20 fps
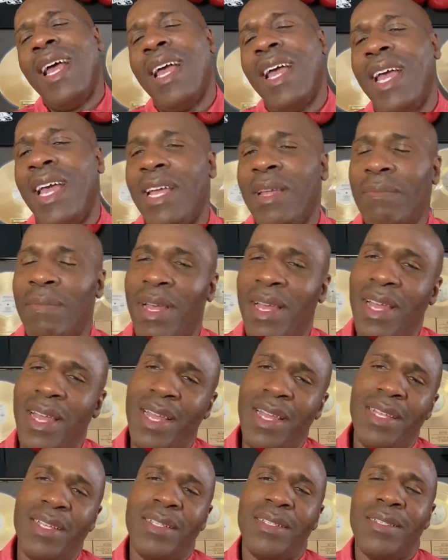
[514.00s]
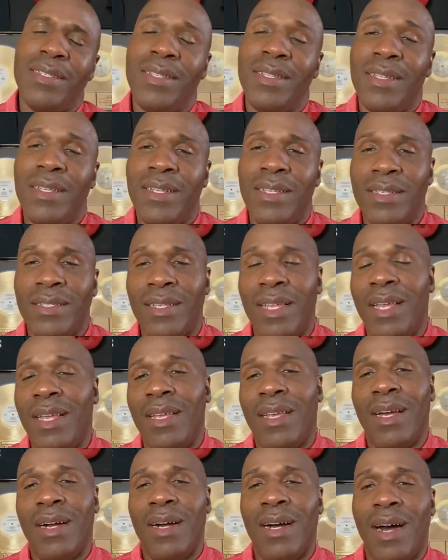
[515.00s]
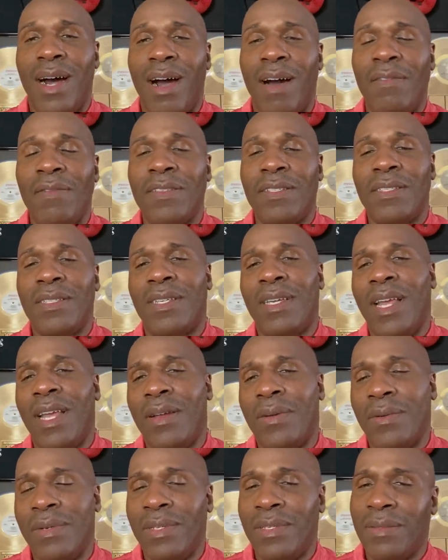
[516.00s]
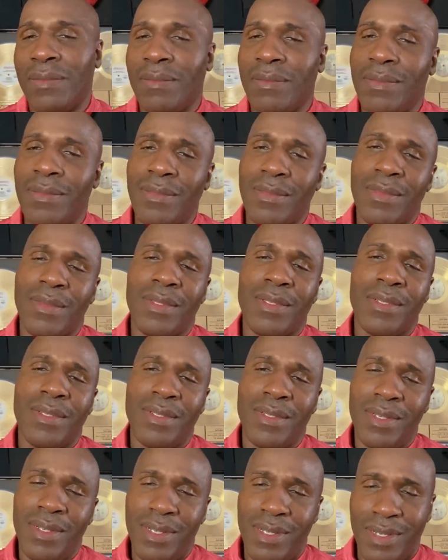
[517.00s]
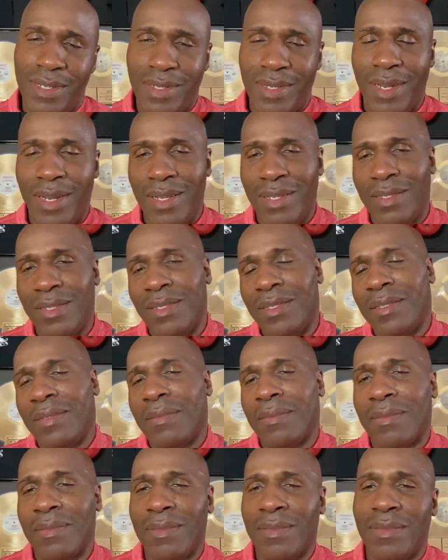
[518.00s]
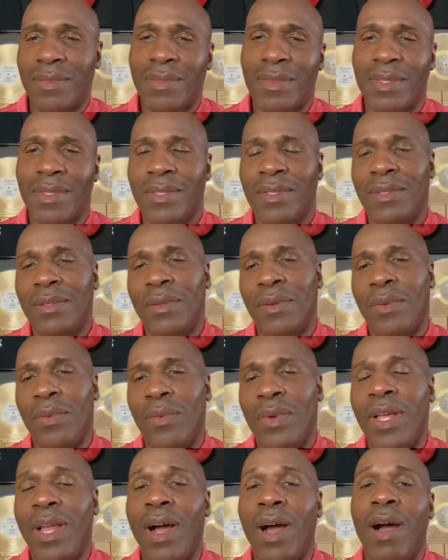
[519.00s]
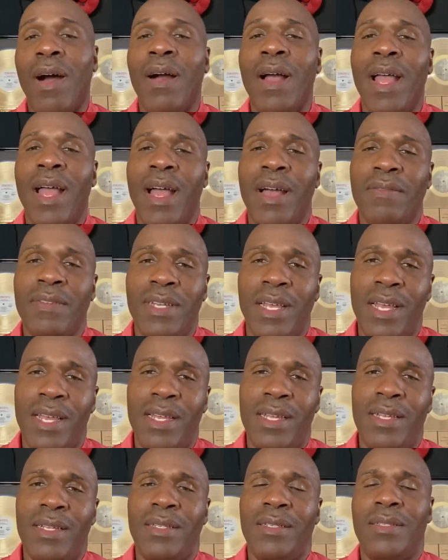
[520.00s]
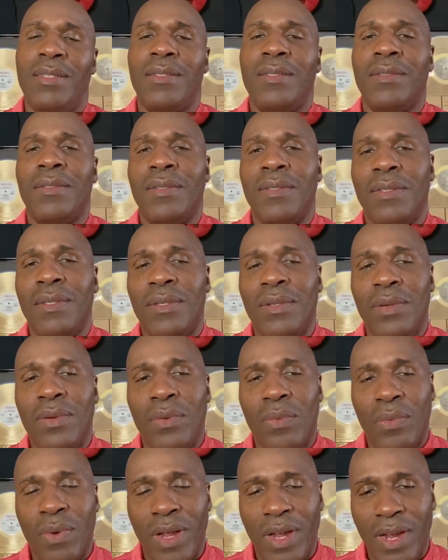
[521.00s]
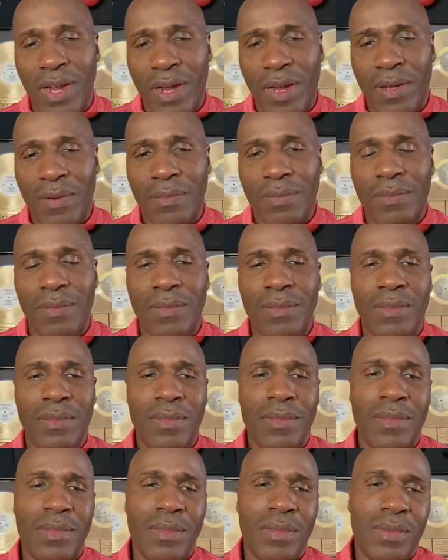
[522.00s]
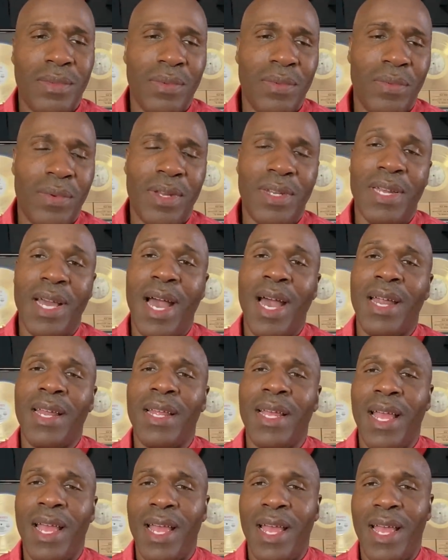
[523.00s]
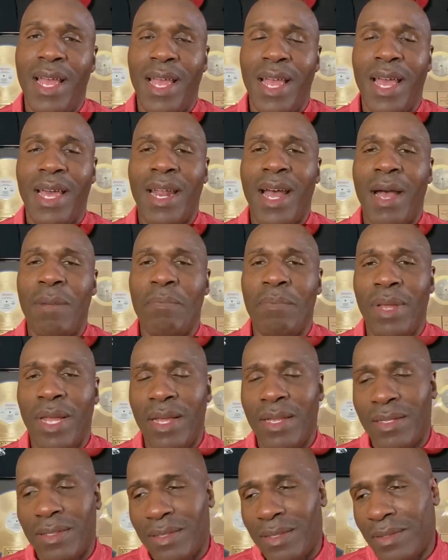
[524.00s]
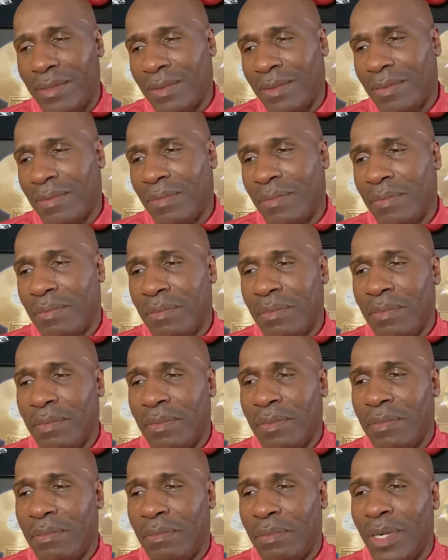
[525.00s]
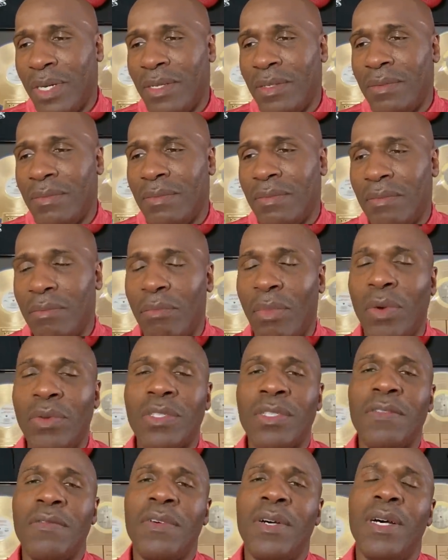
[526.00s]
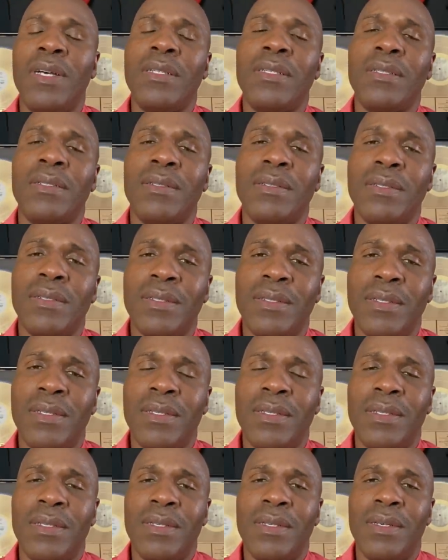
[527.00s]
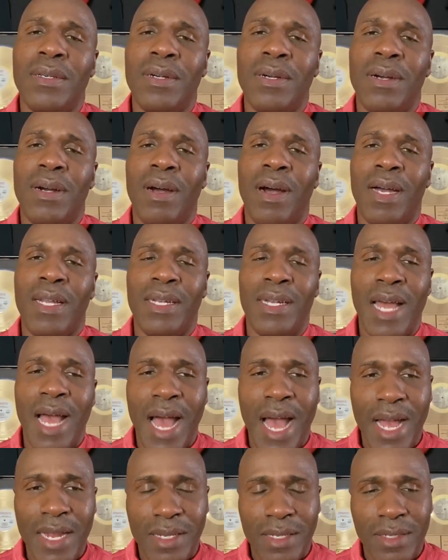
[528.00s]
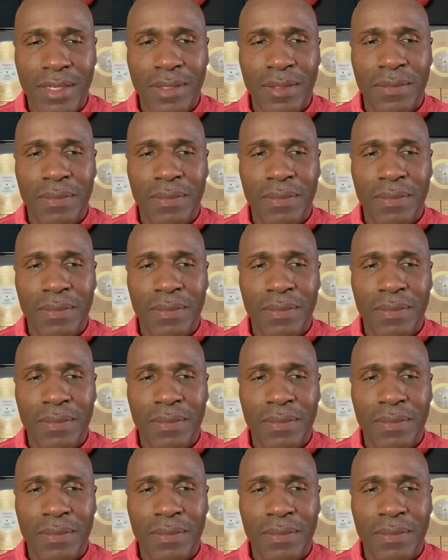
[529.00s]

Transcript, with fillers: hey, man. Say, uh, Officer Carey, look, listen. We all have days where we're not at our best but most of us are not